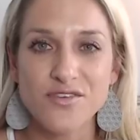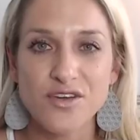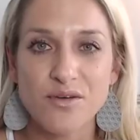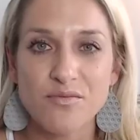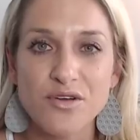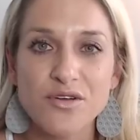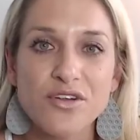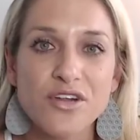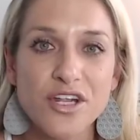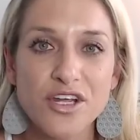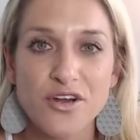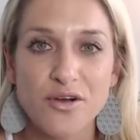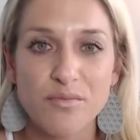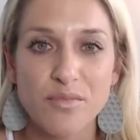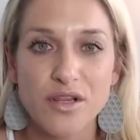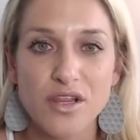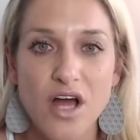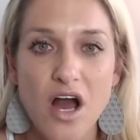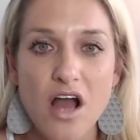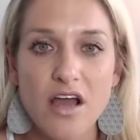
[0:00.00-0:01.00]
community or
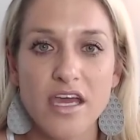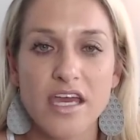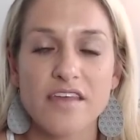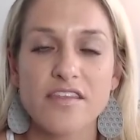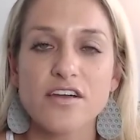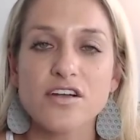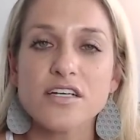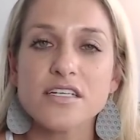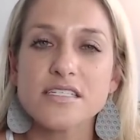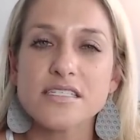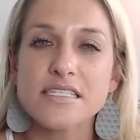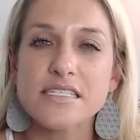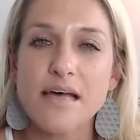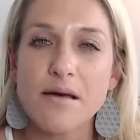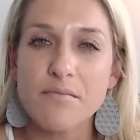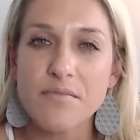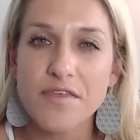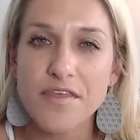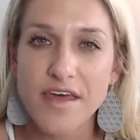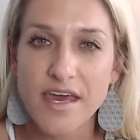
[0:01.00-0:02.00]
belonging, there is
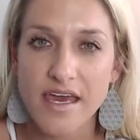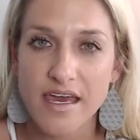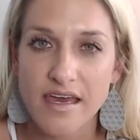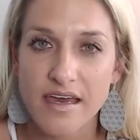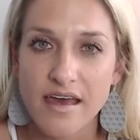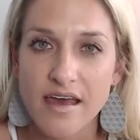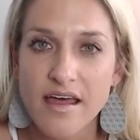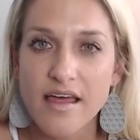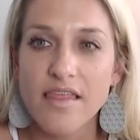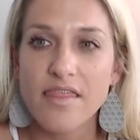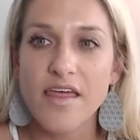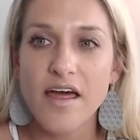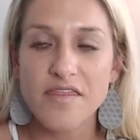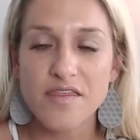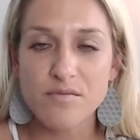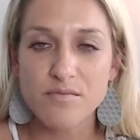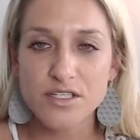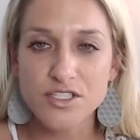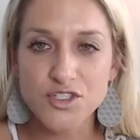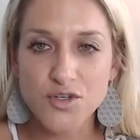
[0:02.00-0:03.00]
something that
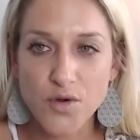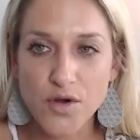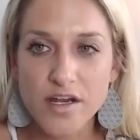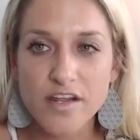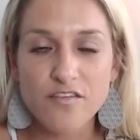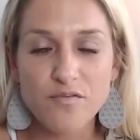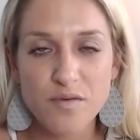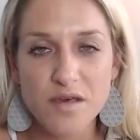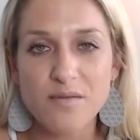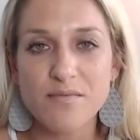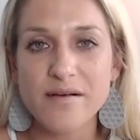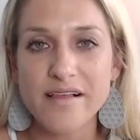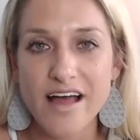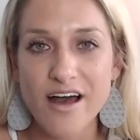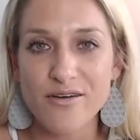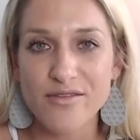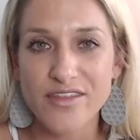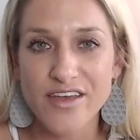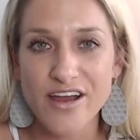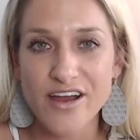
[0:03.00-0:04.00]
the majority of people
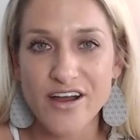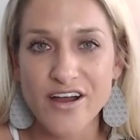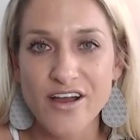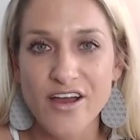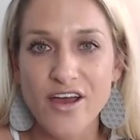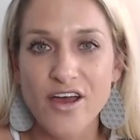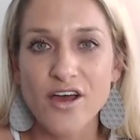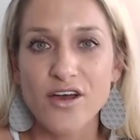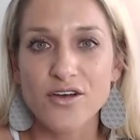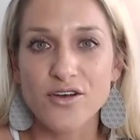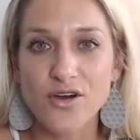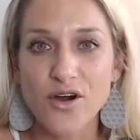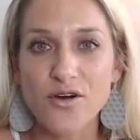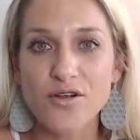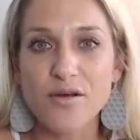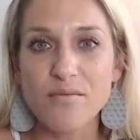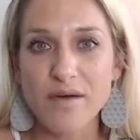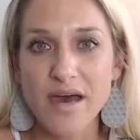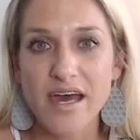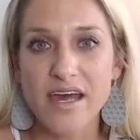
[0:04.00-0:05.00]
out there go
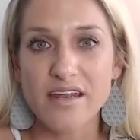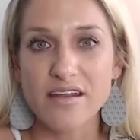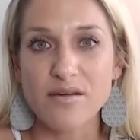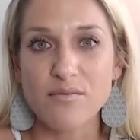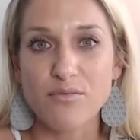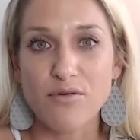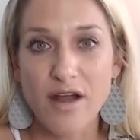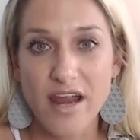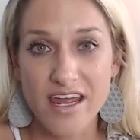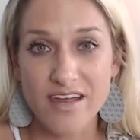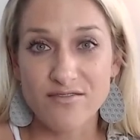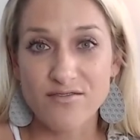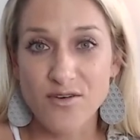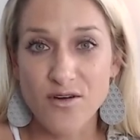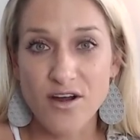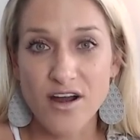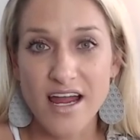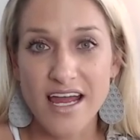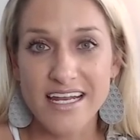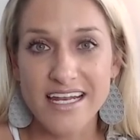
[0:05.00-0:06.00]
to bed praying
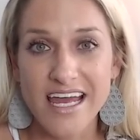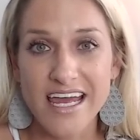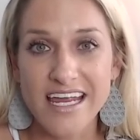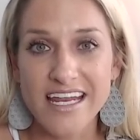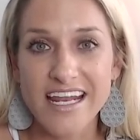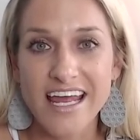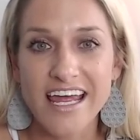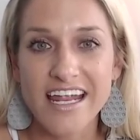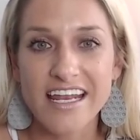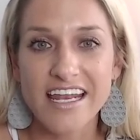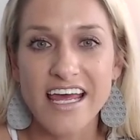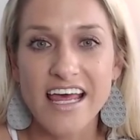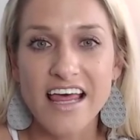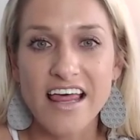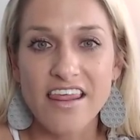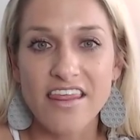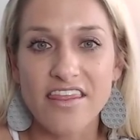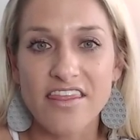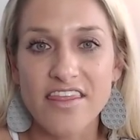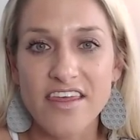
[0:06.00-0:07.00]
for at night, and
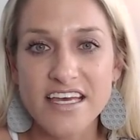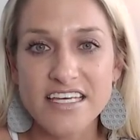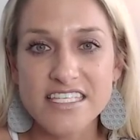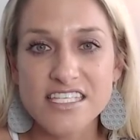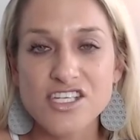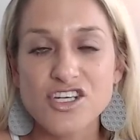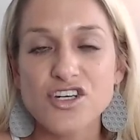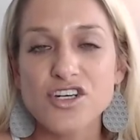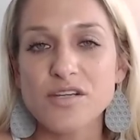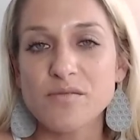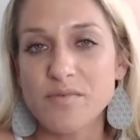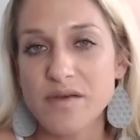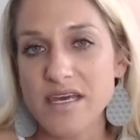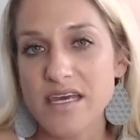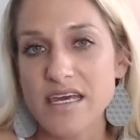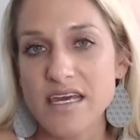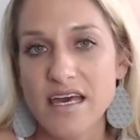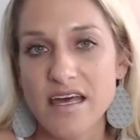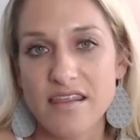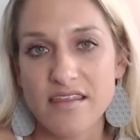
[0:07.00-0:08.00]
this could
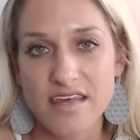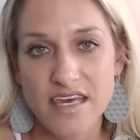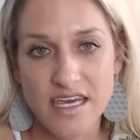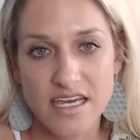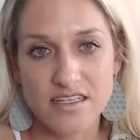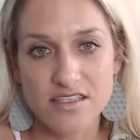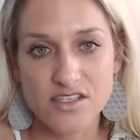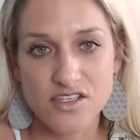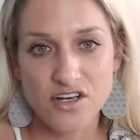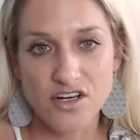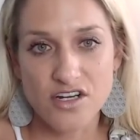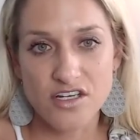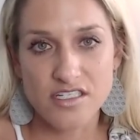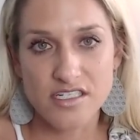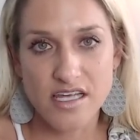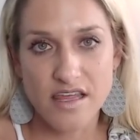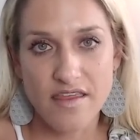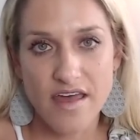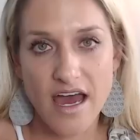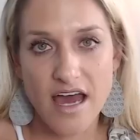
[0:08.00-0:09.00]
be the answer
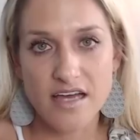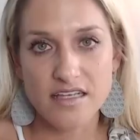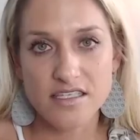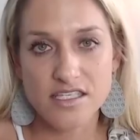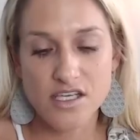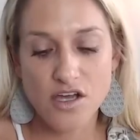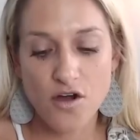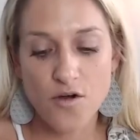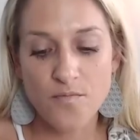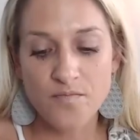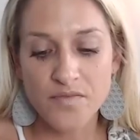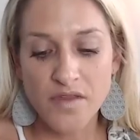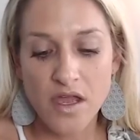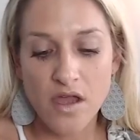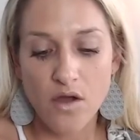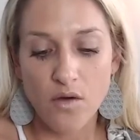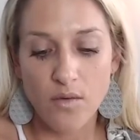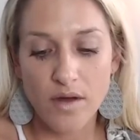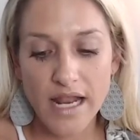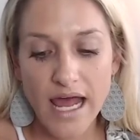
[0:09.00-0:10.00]
to that. So
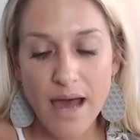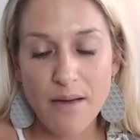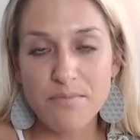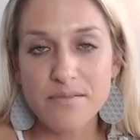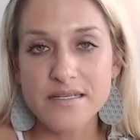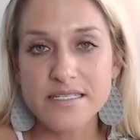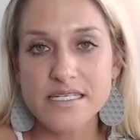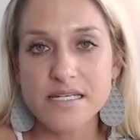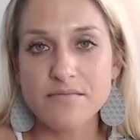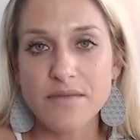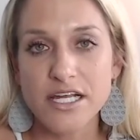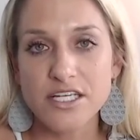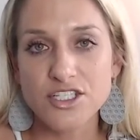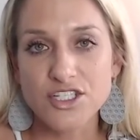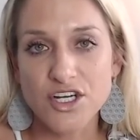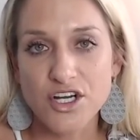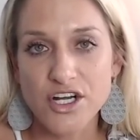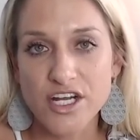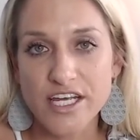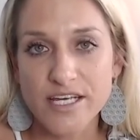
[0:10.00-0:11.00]
what happened in my
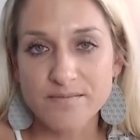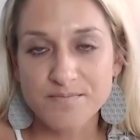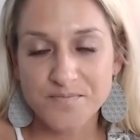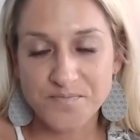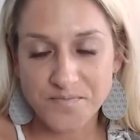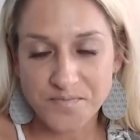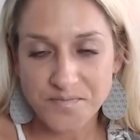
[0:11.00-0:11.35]
journey,